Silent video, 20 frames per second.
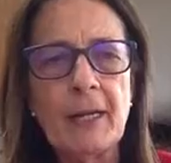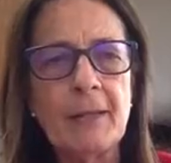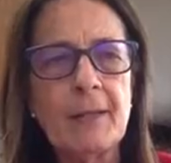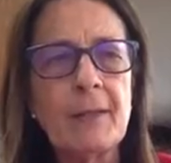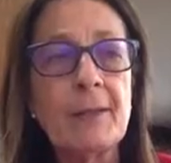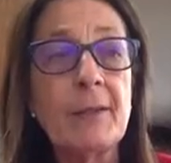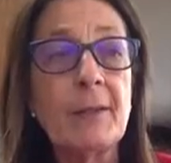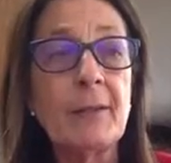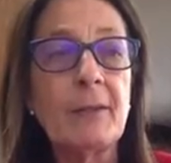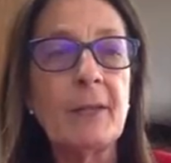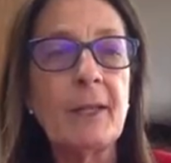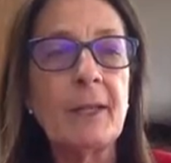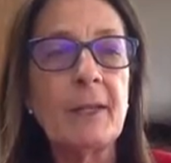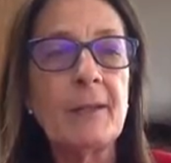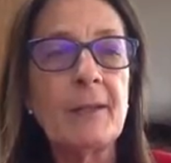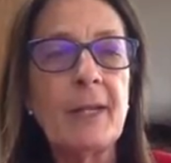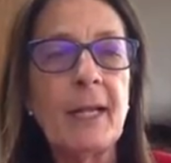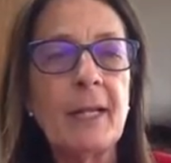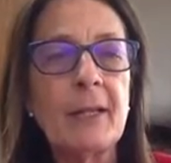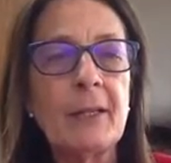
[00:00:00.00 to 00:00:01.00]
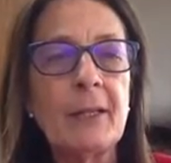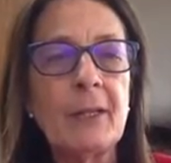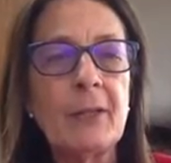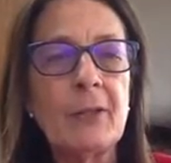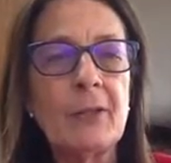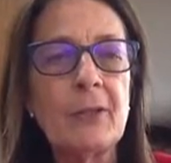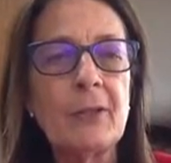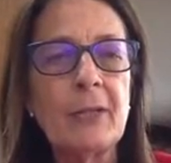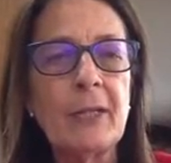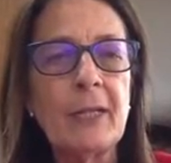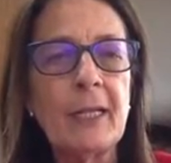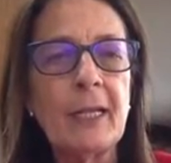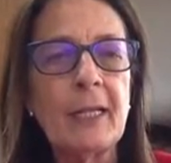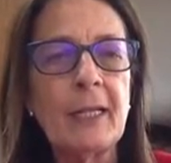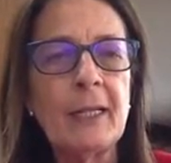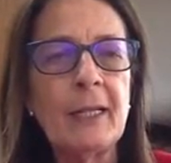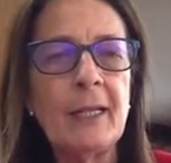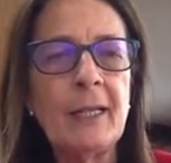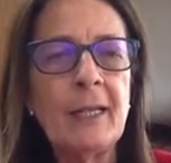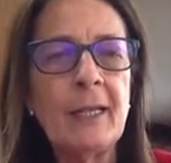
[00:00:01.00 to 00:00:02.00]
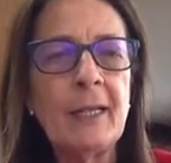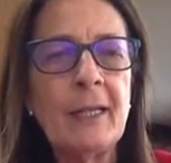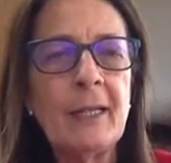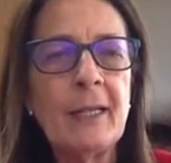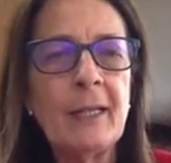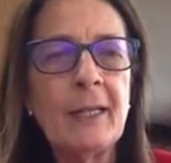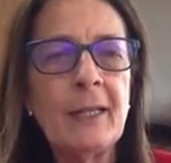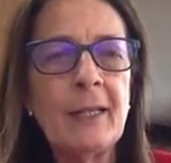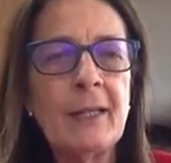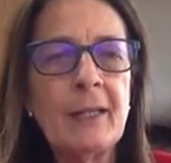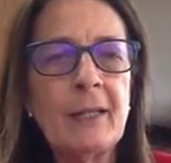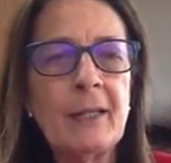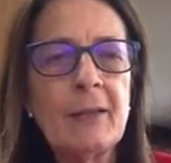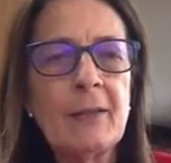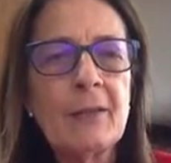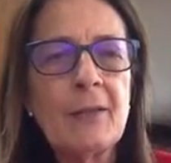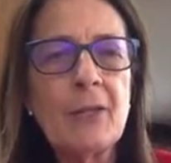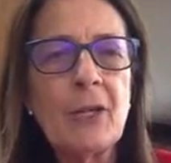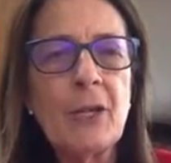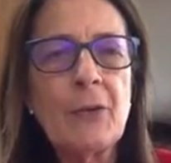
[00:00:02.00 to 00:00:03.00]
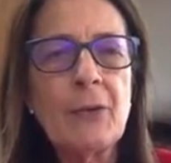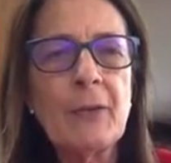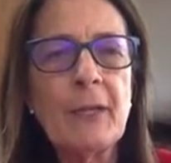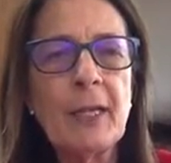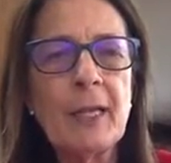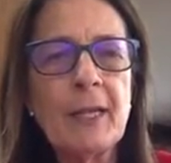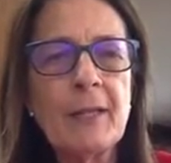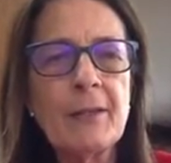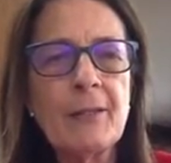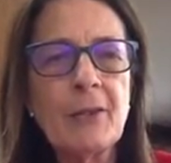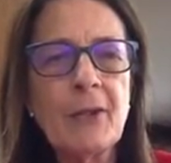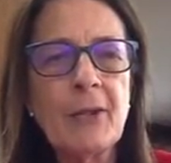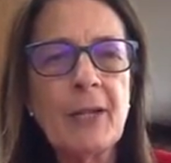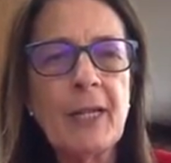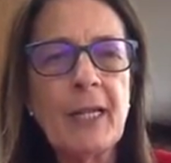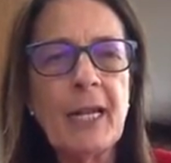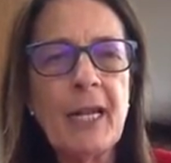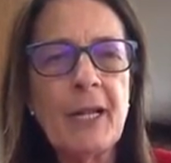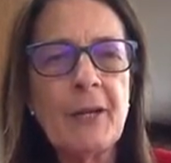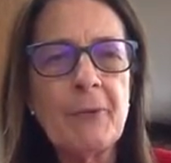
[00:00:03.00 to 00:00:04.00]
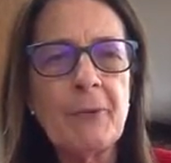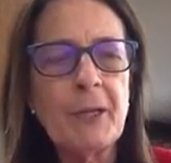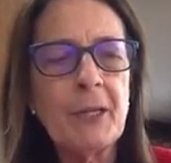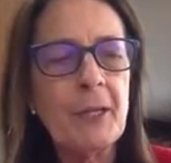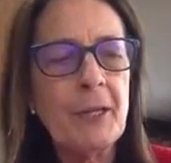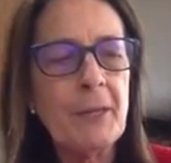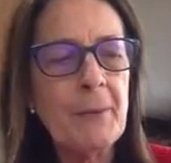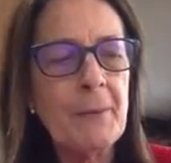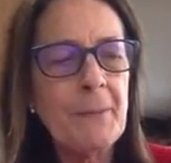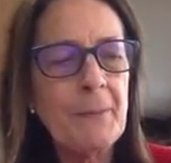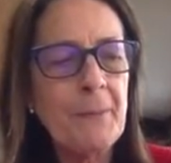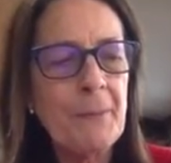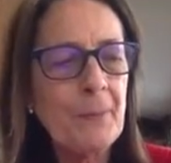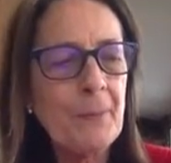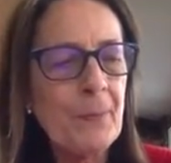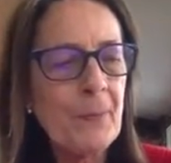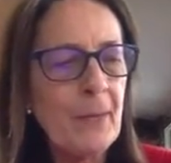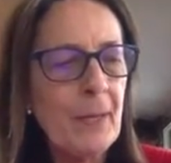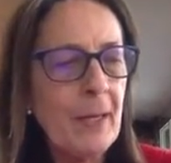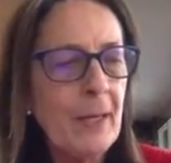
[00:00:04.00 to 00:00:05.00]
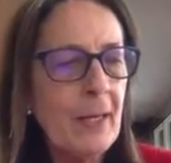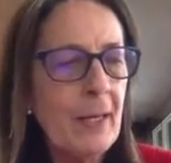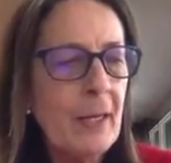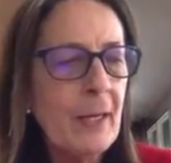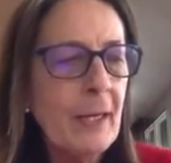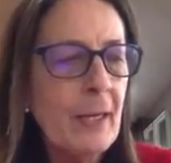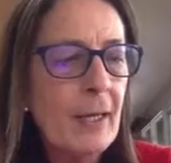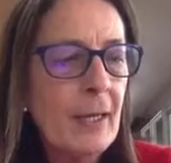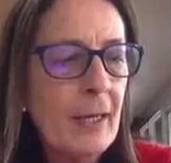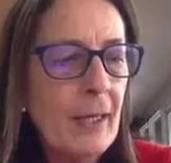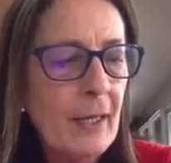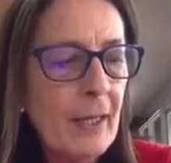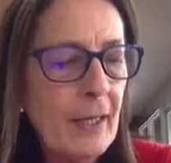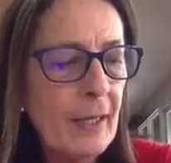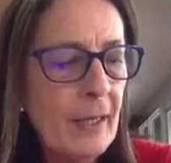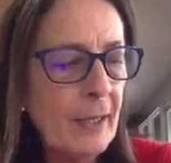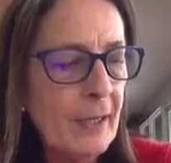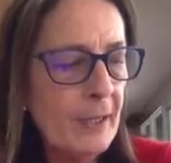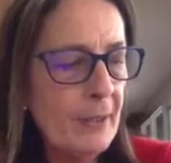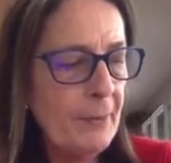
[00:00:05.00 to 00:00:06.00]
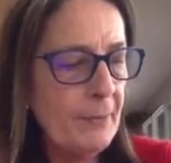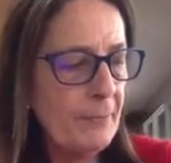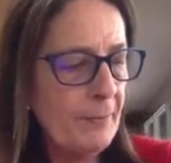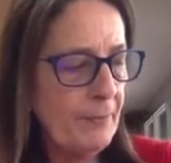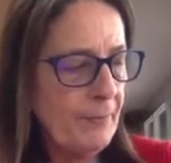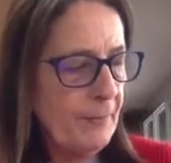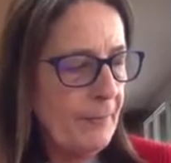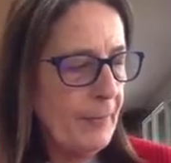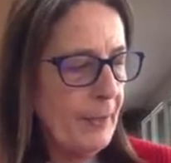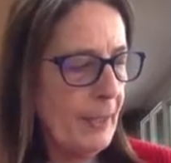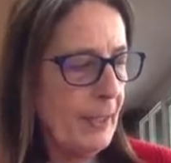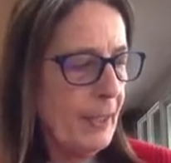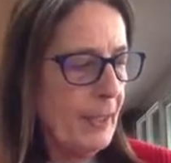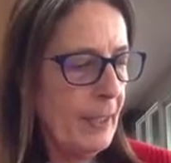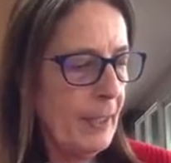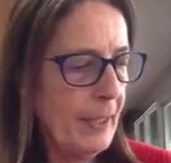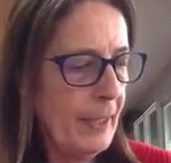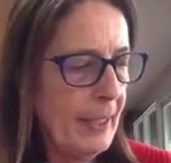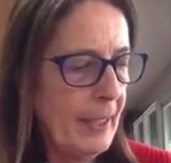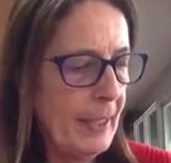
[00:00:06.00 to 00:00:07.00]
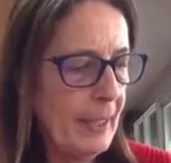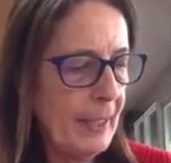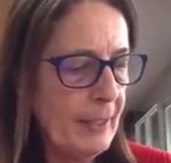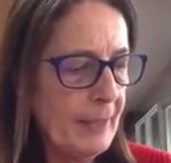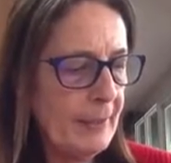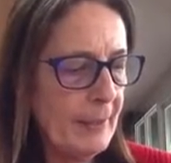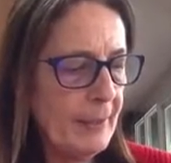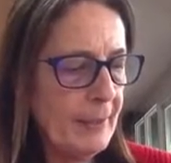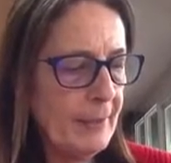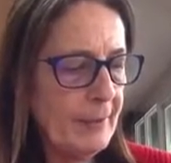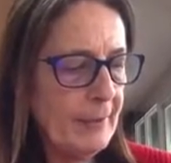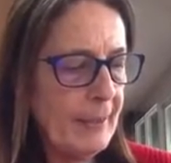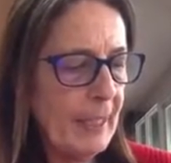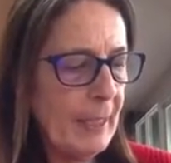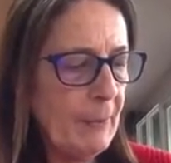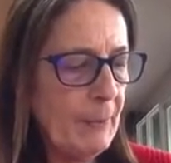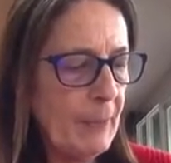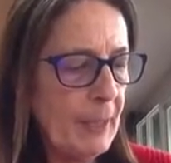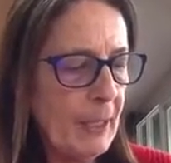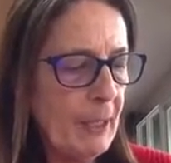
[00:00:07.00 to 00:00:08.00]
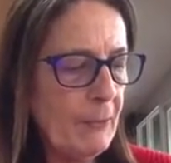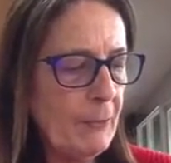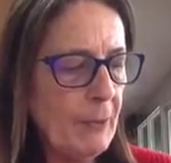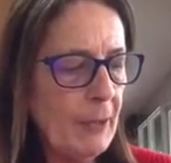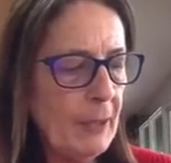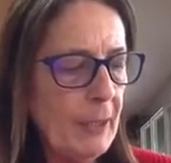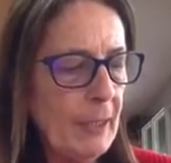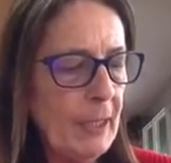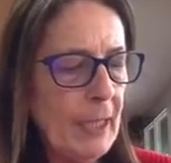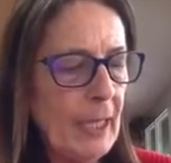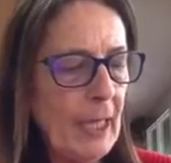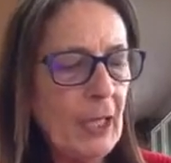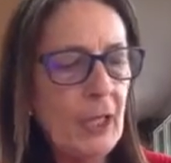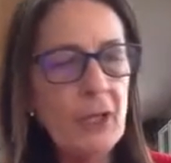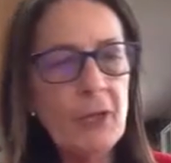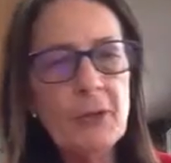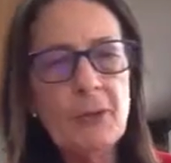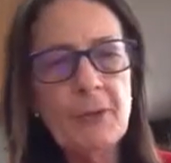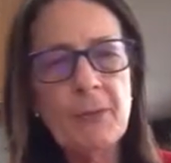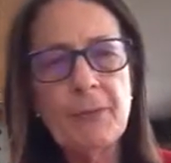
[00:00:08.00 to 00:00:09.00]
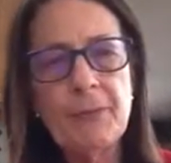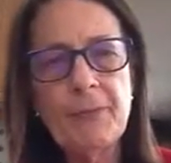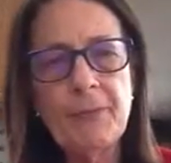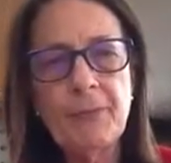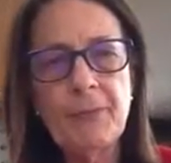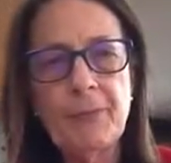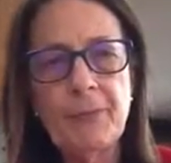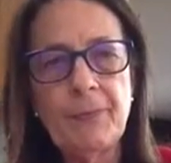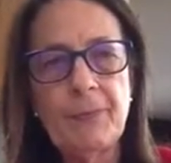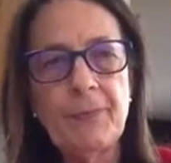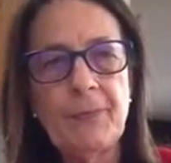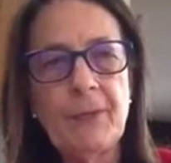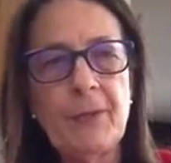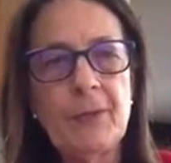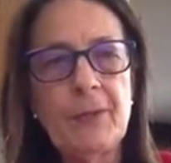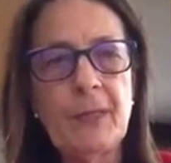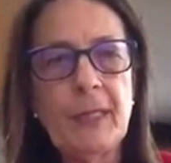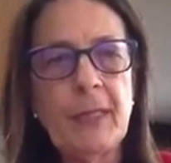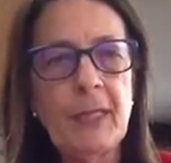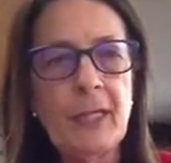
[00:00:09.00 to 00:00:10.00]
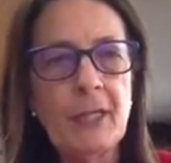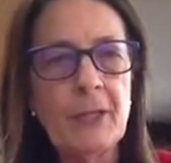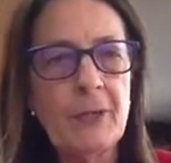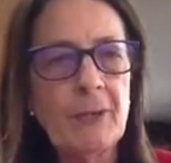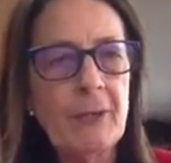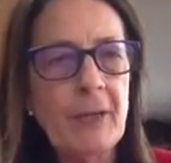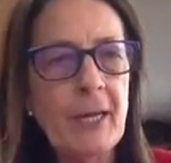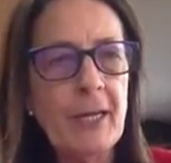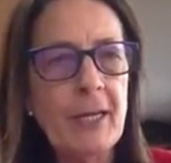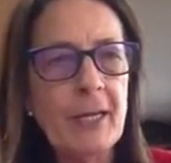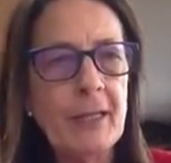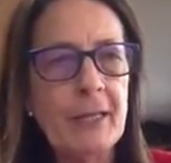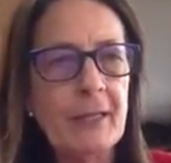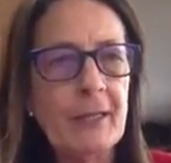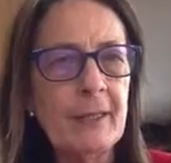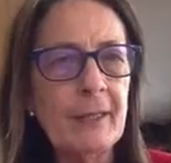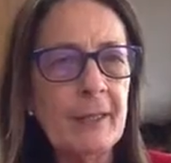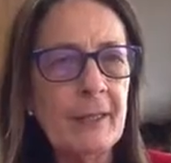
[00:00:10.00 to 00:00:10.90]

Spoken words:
It doesn't exactly look like the stone that I started out with. And I did the same thing with the yellow. Here's a yellow rock.